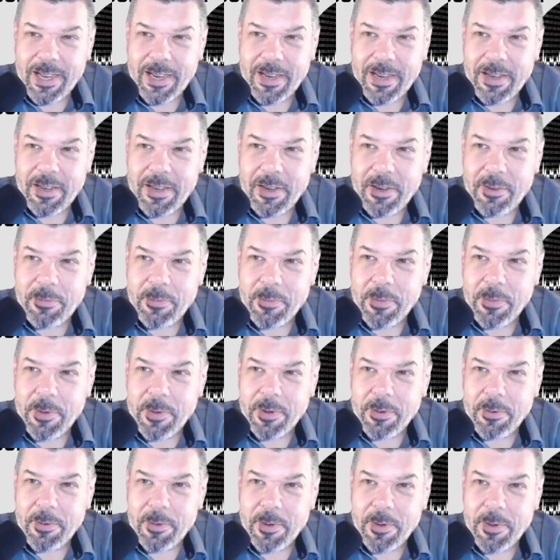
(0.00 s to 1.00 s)
if
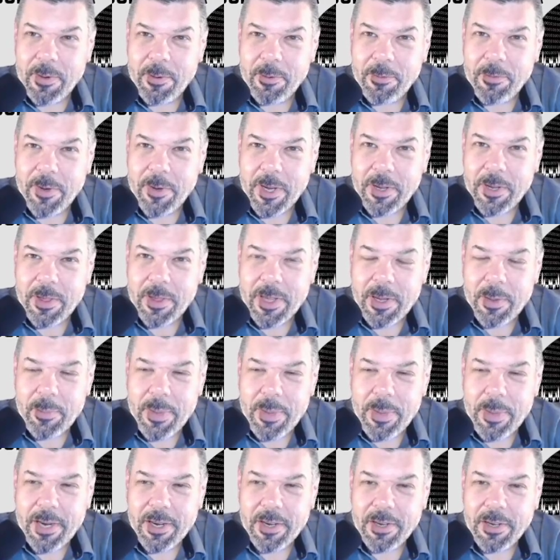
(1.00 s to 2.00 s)
I think
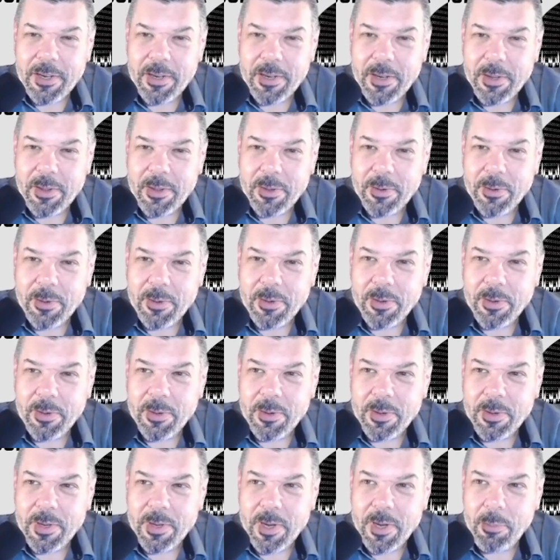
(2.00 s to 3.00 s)
about it,
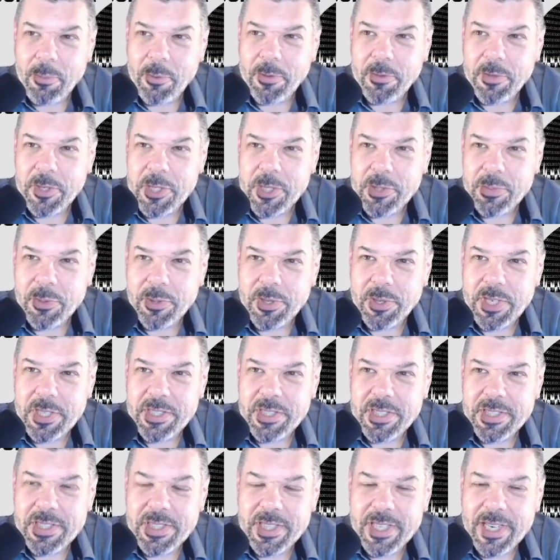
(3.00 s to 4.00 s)
another couple of
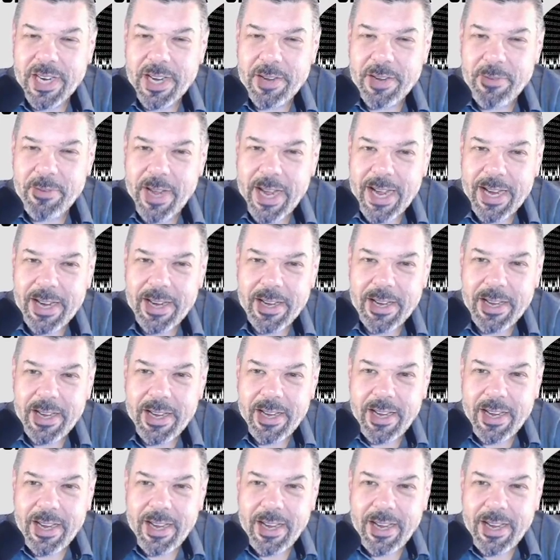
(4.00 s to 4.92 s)
experiences that I've had,